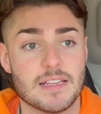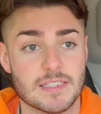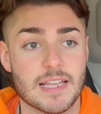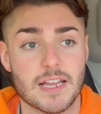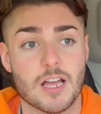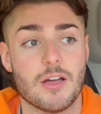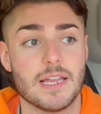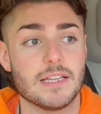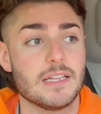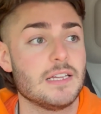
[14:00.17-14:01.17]
and get
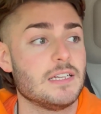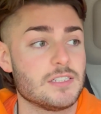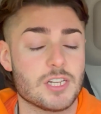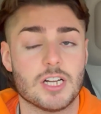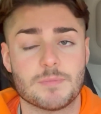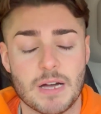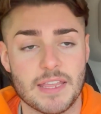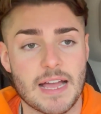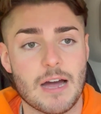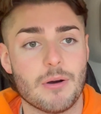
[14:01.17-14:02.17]
going, charged by
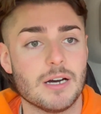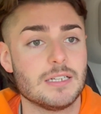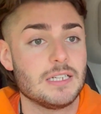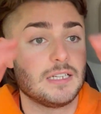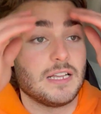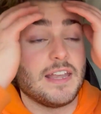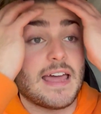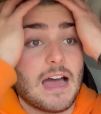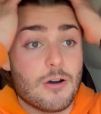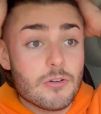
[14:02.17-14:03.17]
the hour.
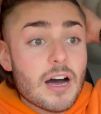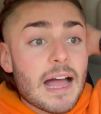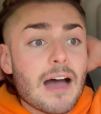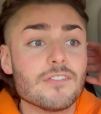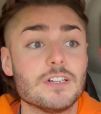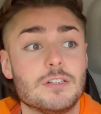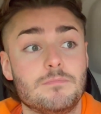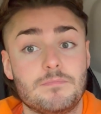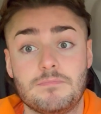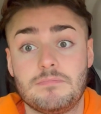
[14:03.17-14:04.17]
Now I have a
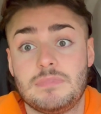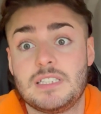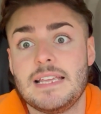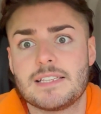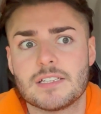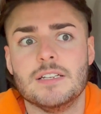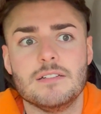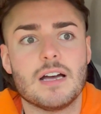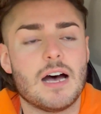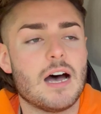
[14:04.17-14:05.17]

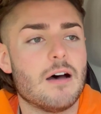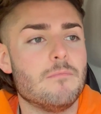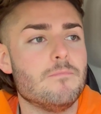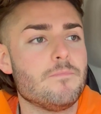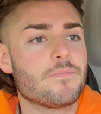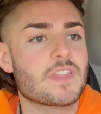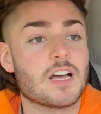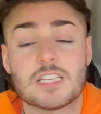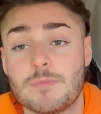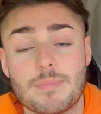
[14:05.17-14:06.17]
decent
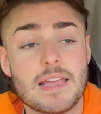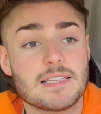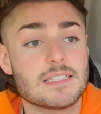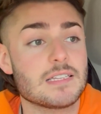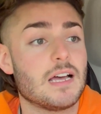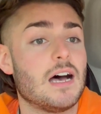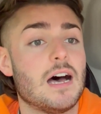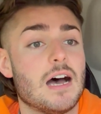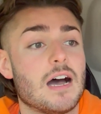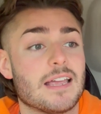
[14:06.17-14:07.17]
customer base.
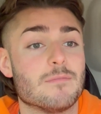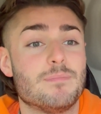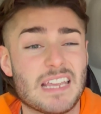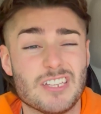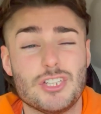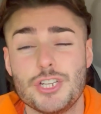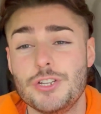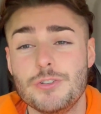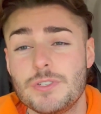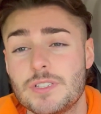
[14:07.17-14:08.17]
I can pick and
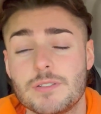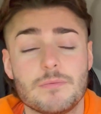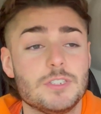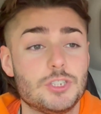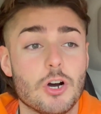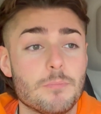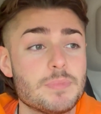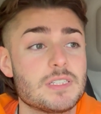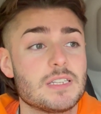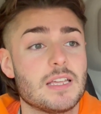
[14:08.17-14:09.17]
choose
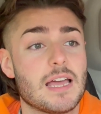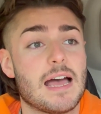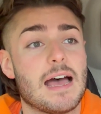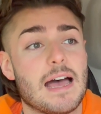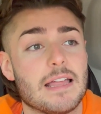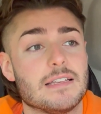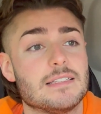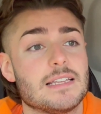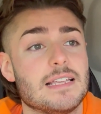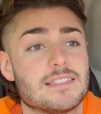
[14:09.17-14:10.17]
jobs,
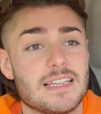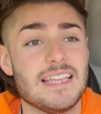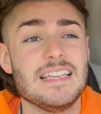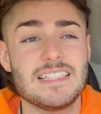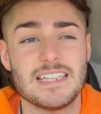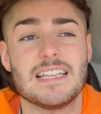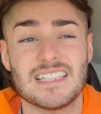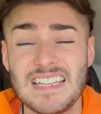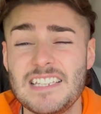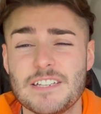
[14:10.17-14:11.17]
and it's
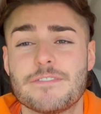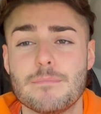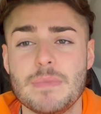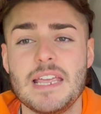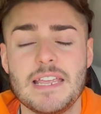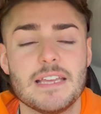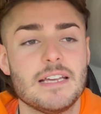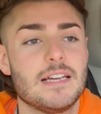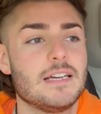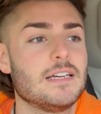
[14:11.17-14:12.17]
easier for me
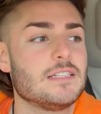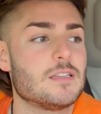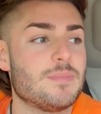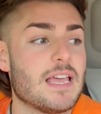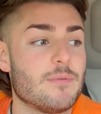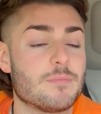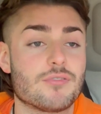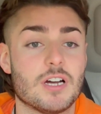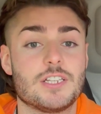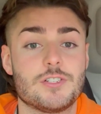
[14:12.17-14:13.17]
to be able to
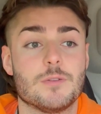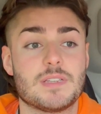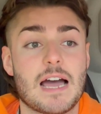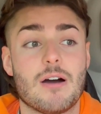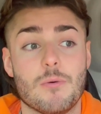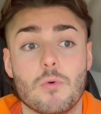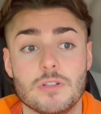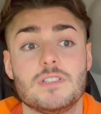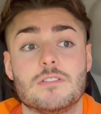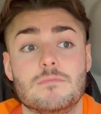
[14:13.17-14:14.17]
price jobs how I
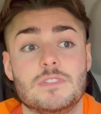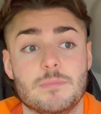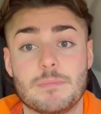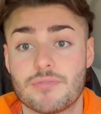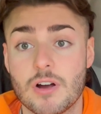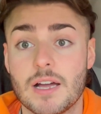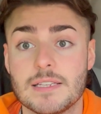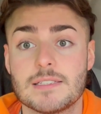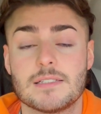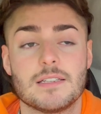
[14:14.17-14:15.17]
want them to be
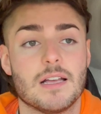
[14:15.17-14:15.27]
priced,